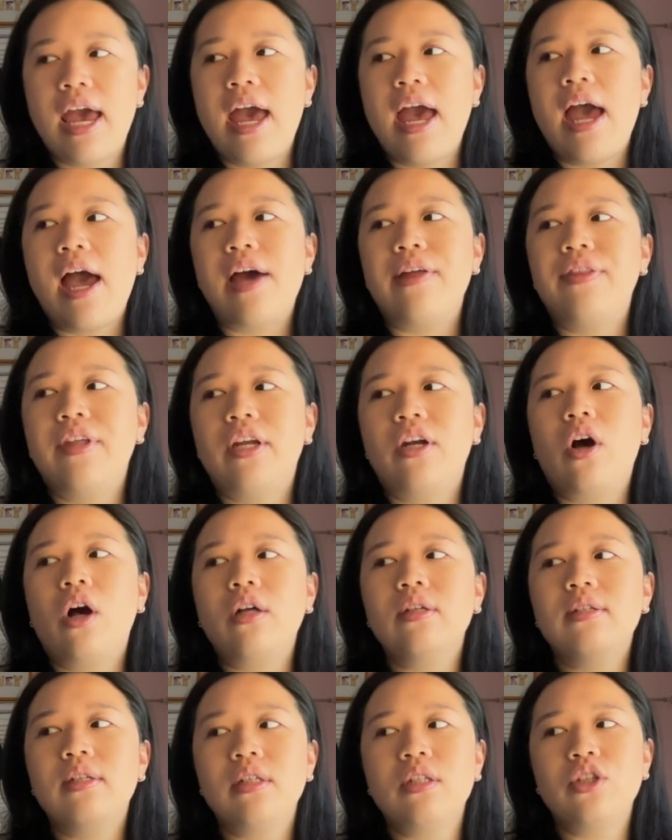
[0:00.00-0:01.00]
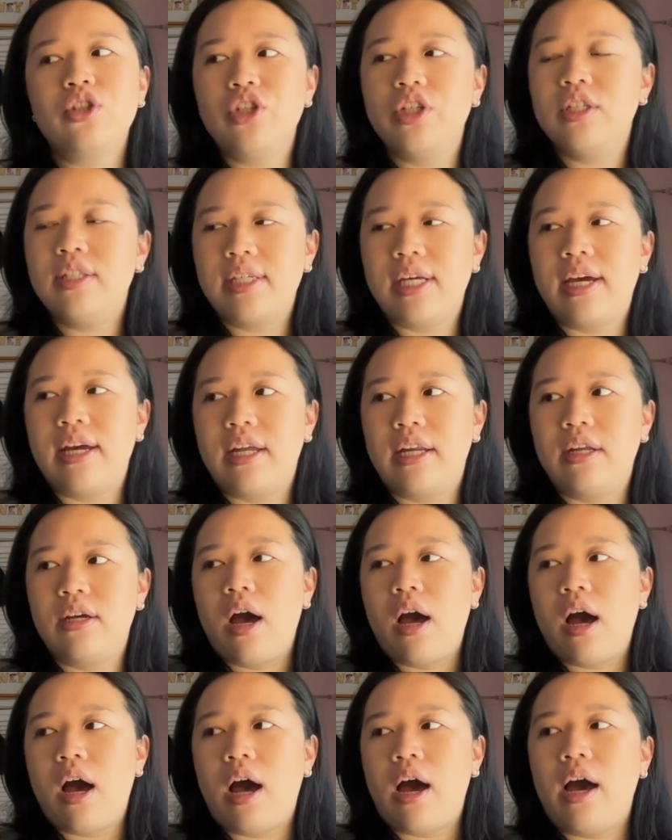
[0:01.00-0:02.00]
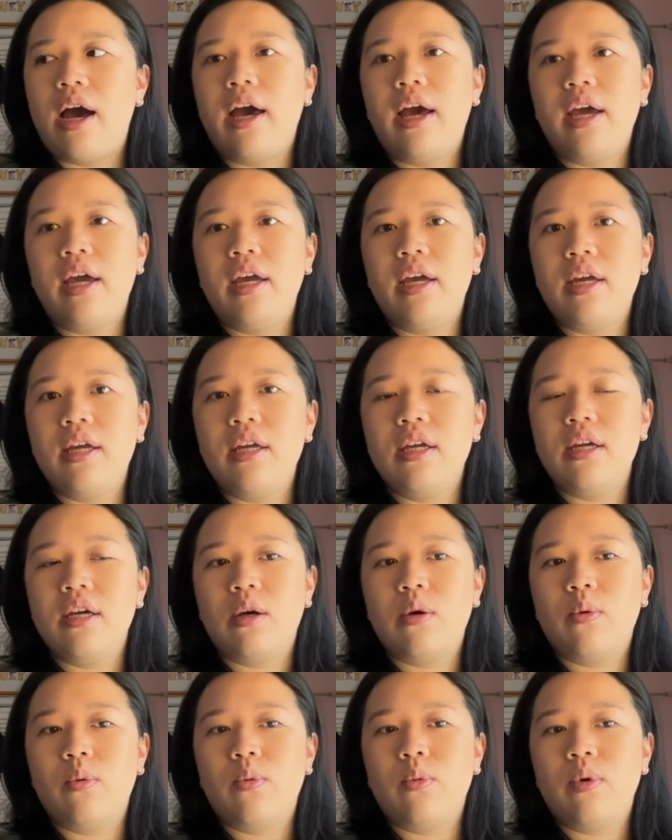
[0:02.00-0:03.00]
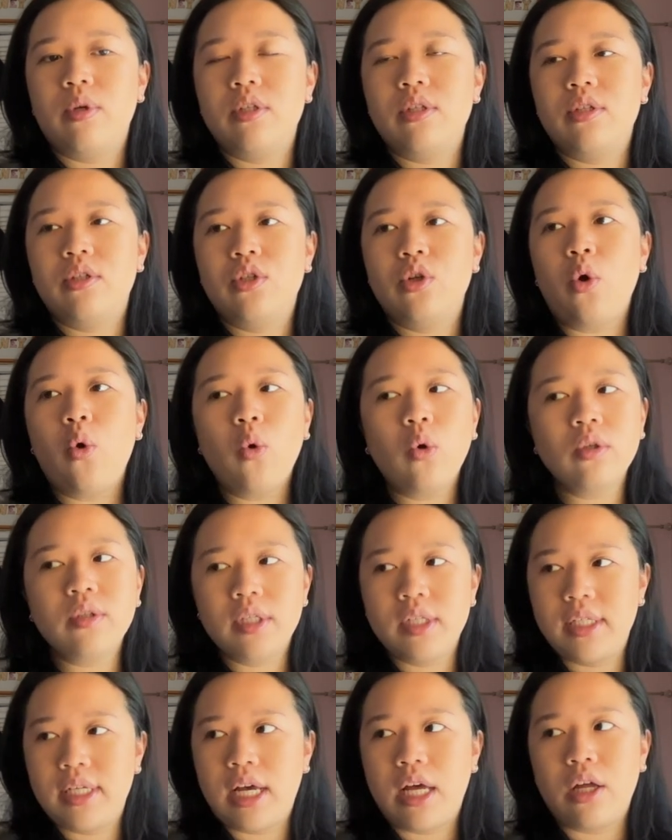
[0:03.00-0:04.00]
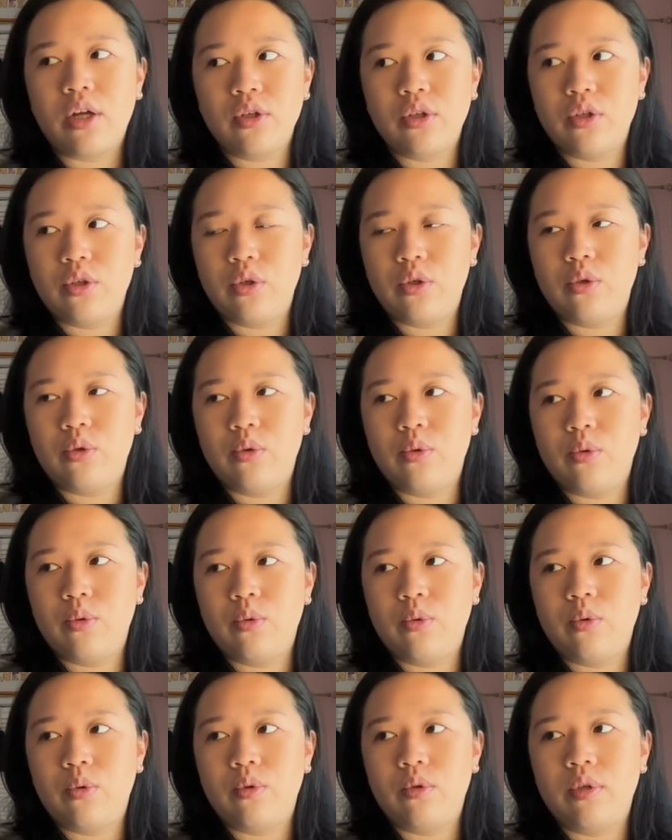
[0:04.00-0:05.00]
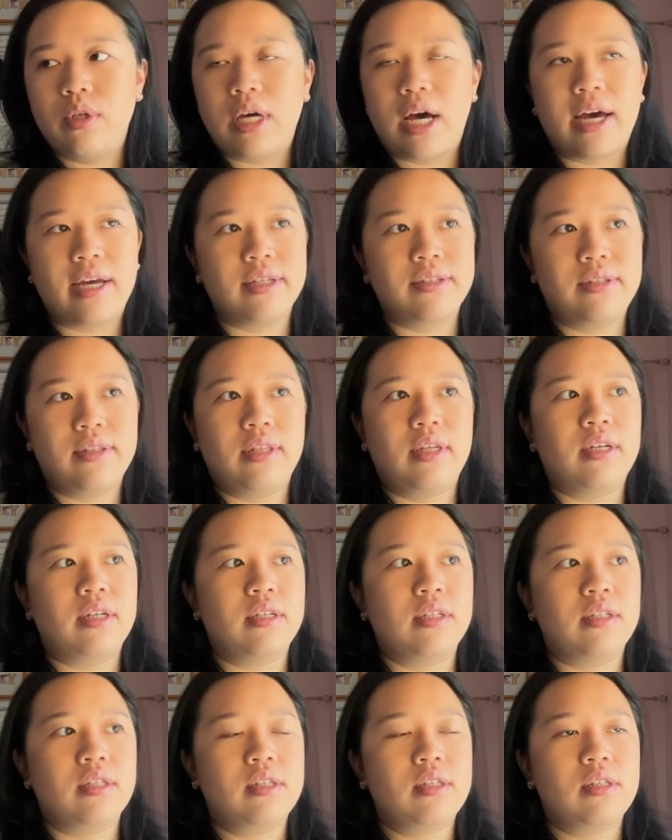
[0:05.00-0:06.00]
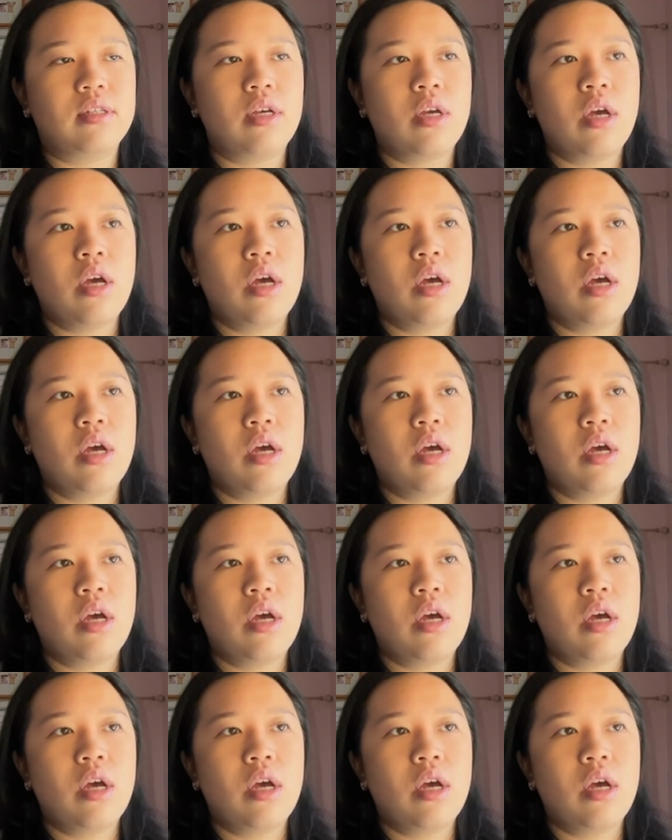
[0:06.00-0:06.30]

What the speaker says: and then all of a sudden she said, "I was told to tell you guys this,